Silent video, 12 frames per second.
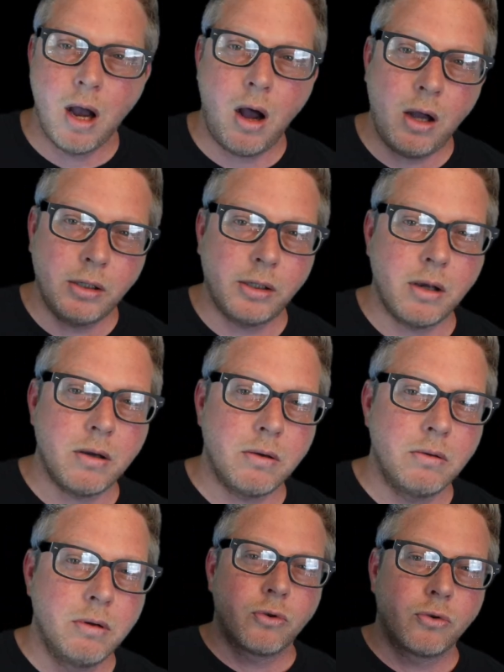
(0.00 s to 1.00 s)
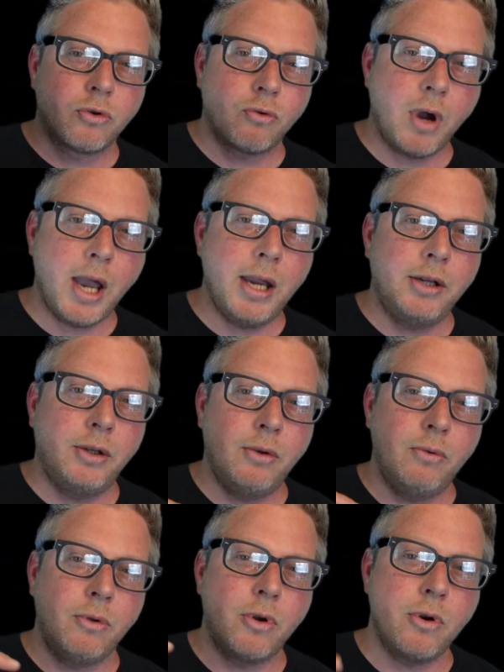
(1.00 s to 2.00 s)
Also, try
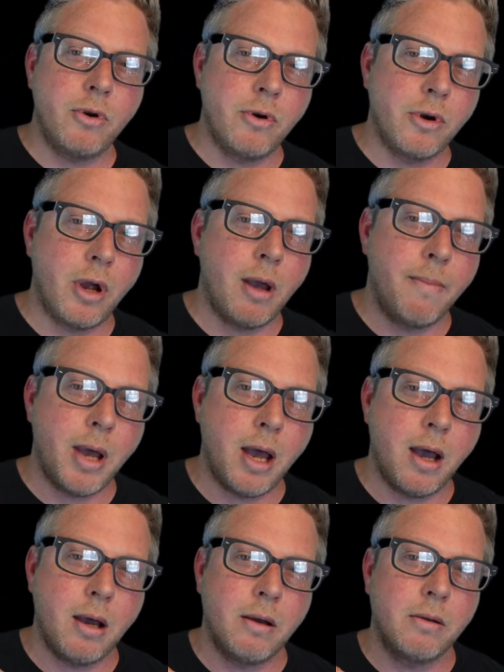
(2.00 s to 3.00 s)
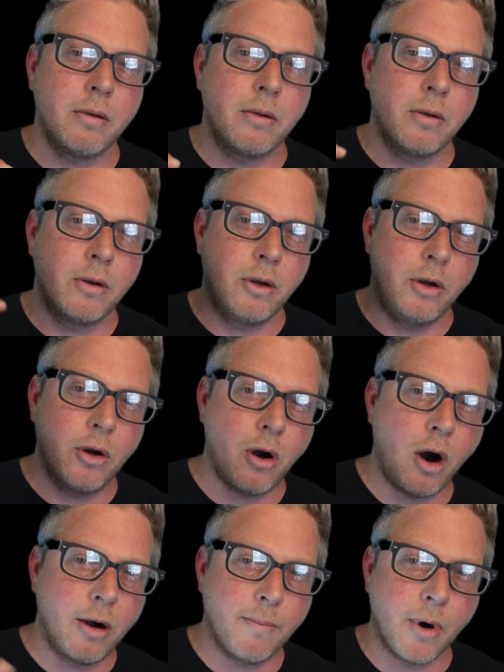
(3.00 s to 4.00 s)
to learn about your
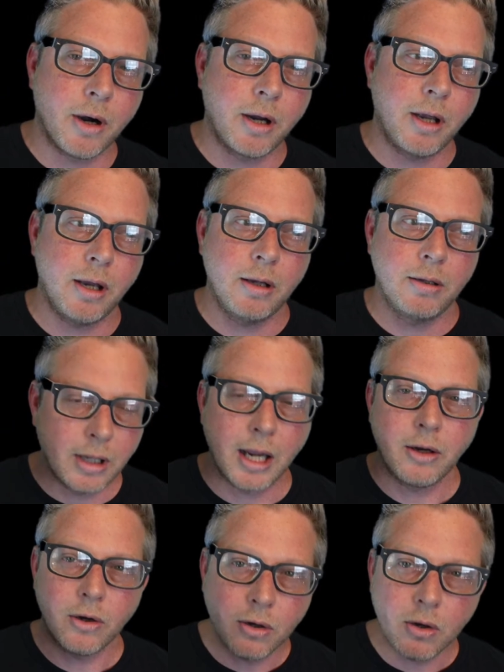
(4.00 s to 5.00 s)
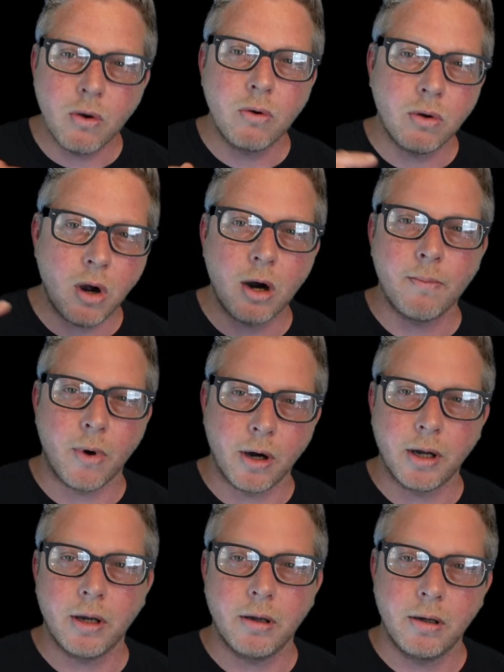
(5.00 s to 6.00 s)
art market, like your local art
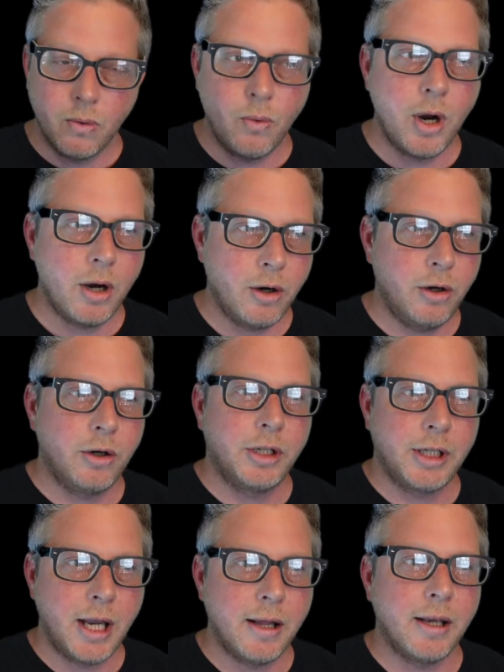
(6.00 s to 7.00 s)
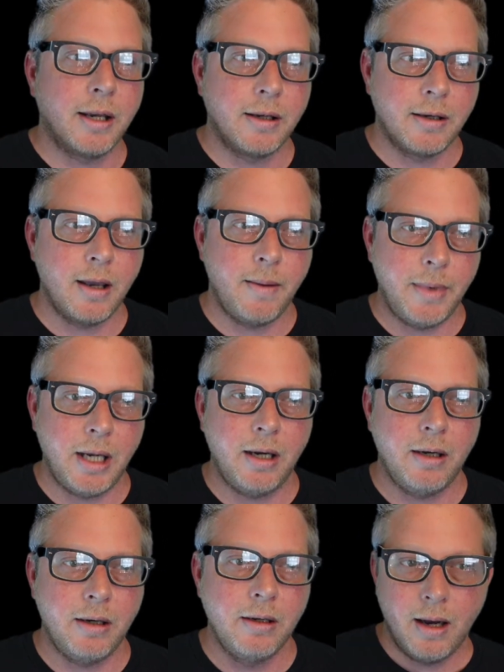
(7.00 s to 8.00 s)
market, where you're selling. I
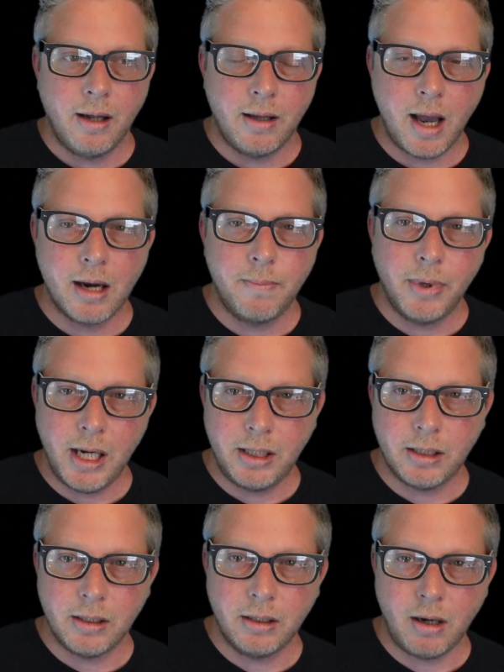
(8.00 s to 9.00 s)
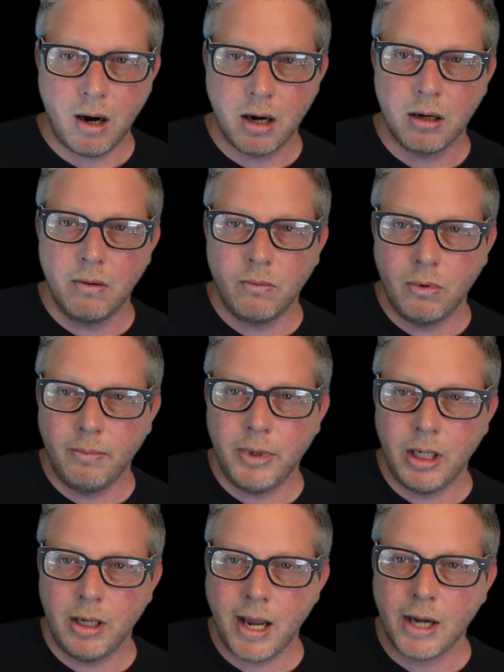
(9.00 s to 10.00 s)
mean, a lot of places art will
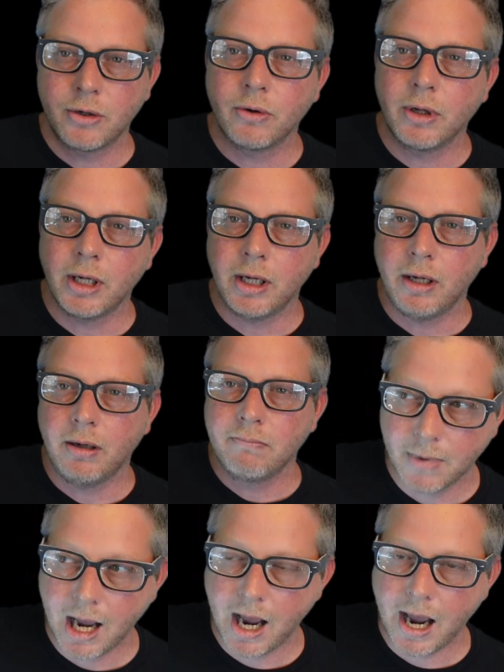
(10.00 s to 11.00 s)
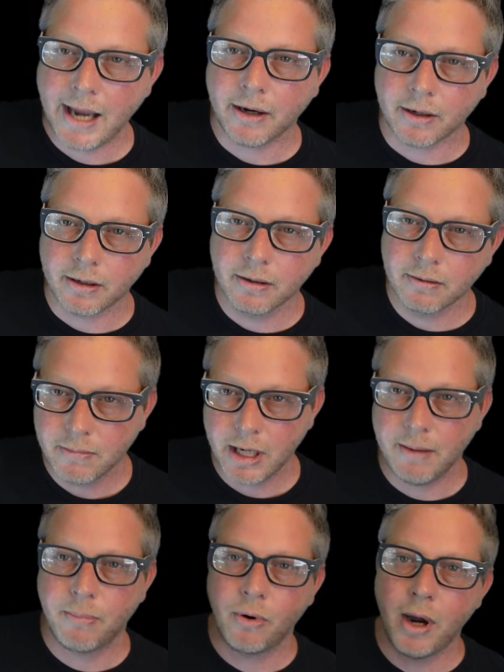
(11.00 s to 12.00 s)
be naturally higher
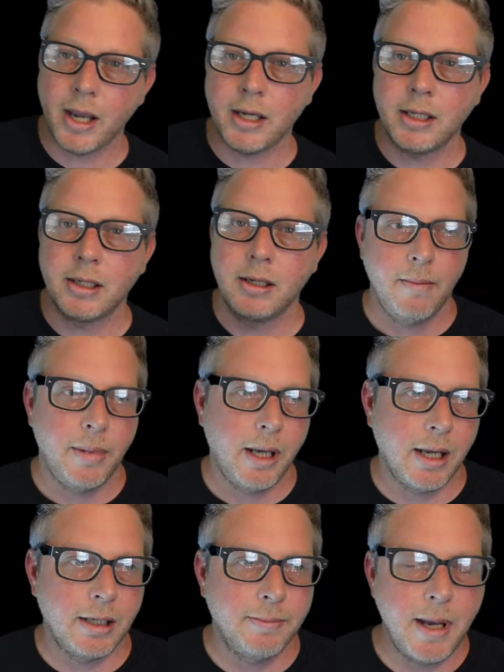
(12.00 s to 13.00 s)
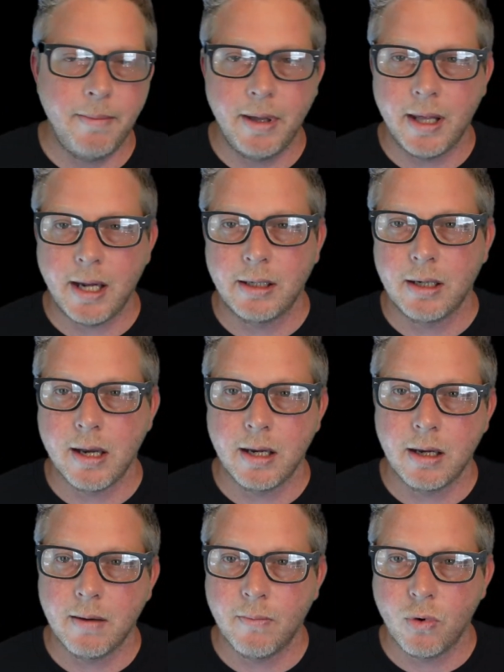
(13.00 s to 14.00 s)
in price because maybe that's
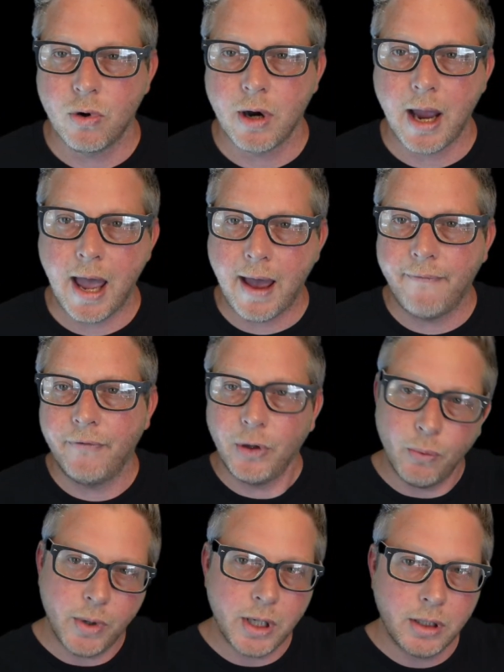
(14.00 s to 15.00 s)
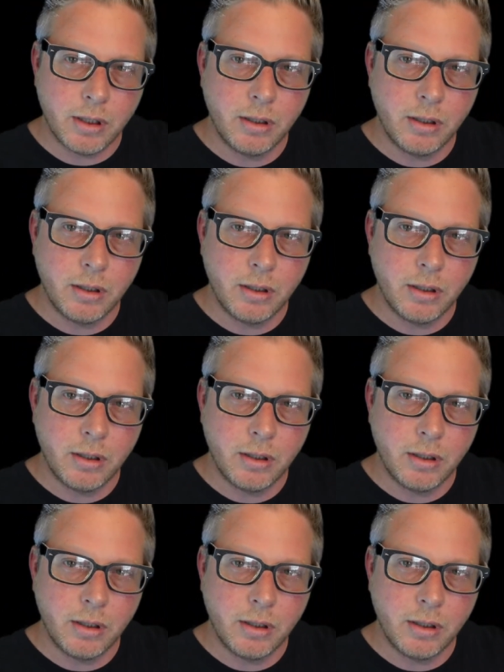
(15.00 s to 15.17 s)
like a more affluent